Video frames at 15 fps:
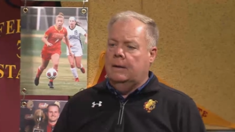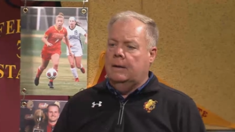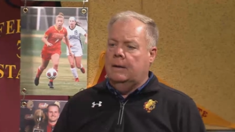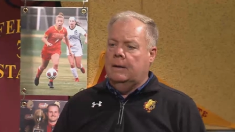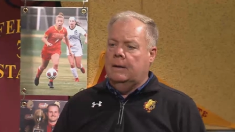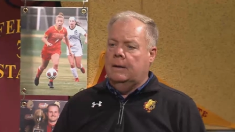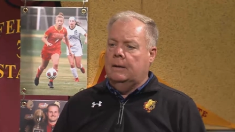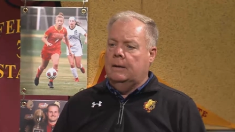
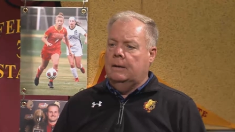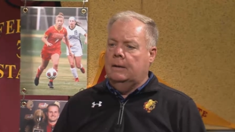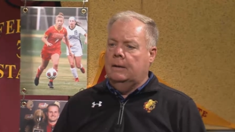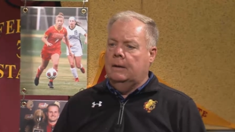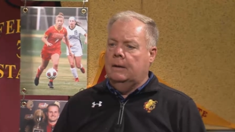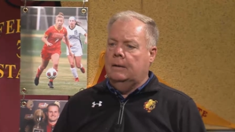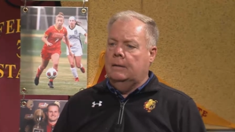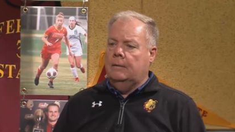uh,
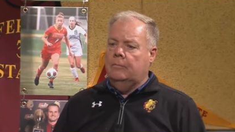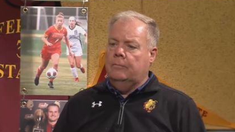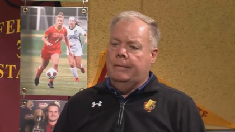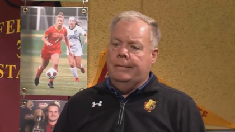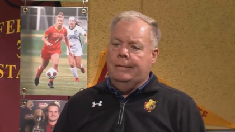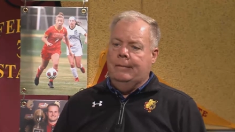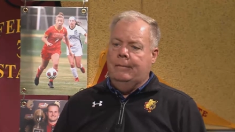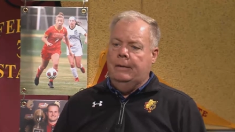and
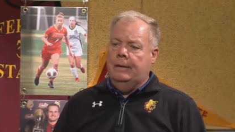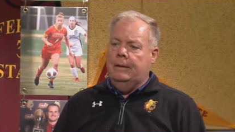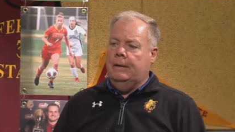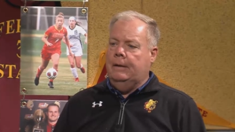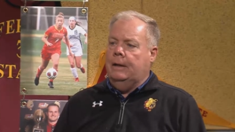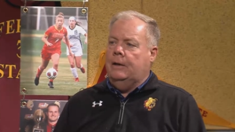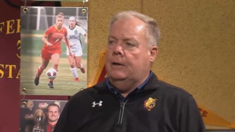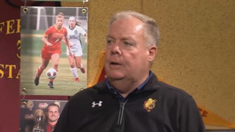he really
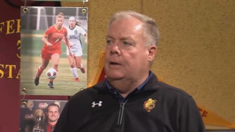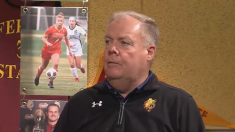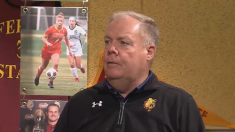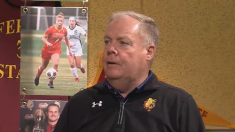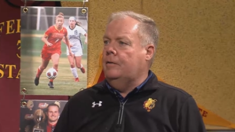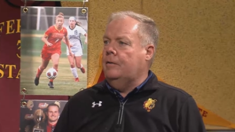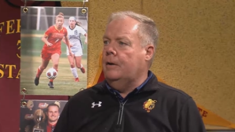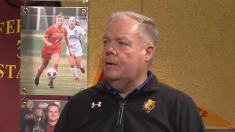he could he
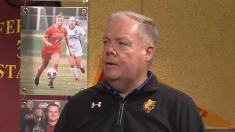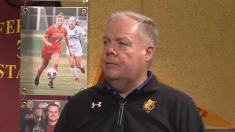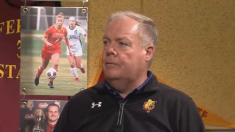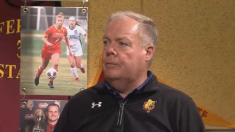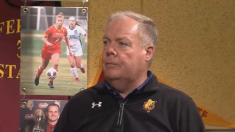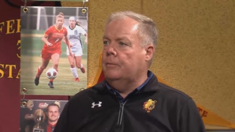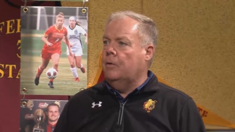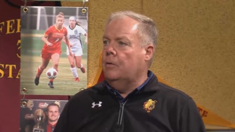retired
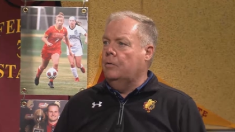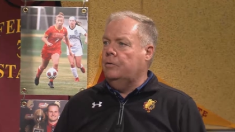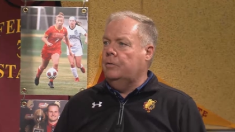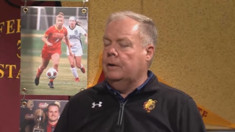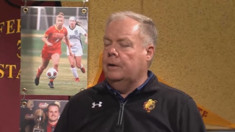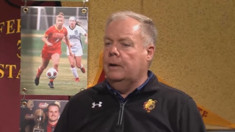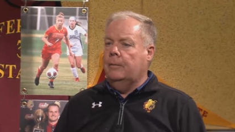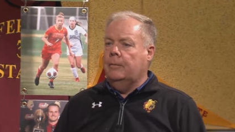from
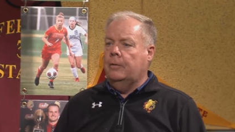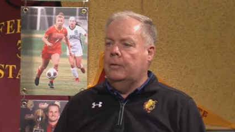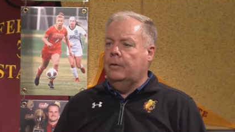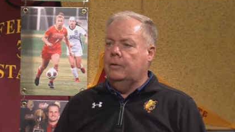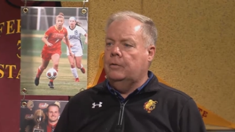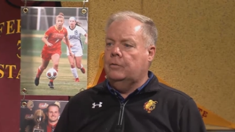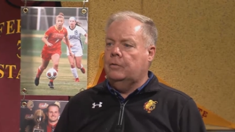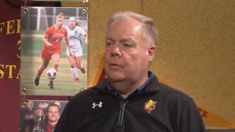coaching a number of
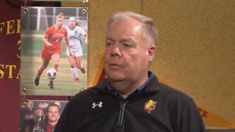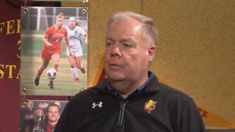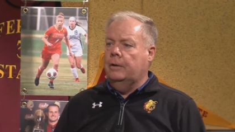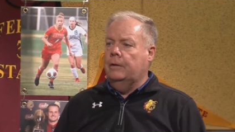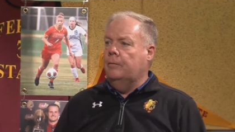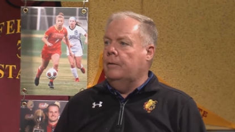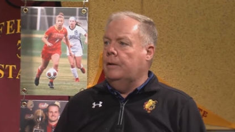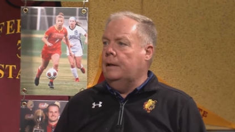years ago.
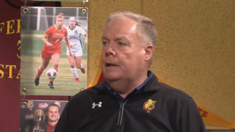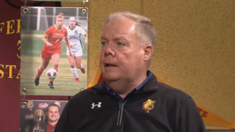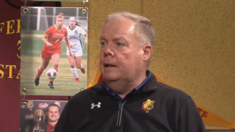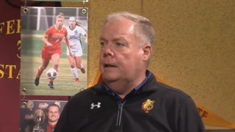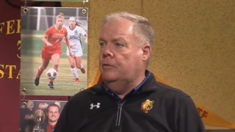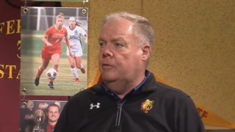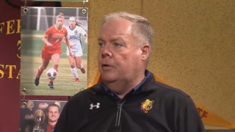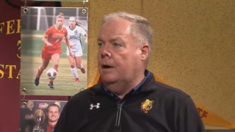Didn't really need
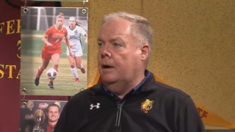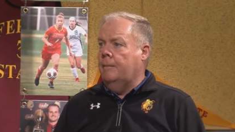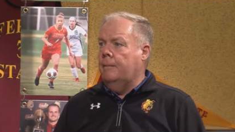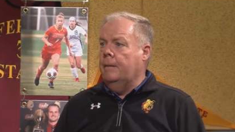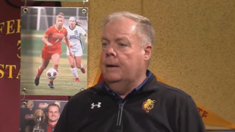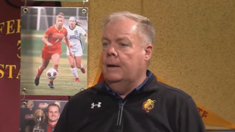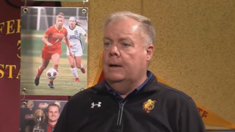a job job.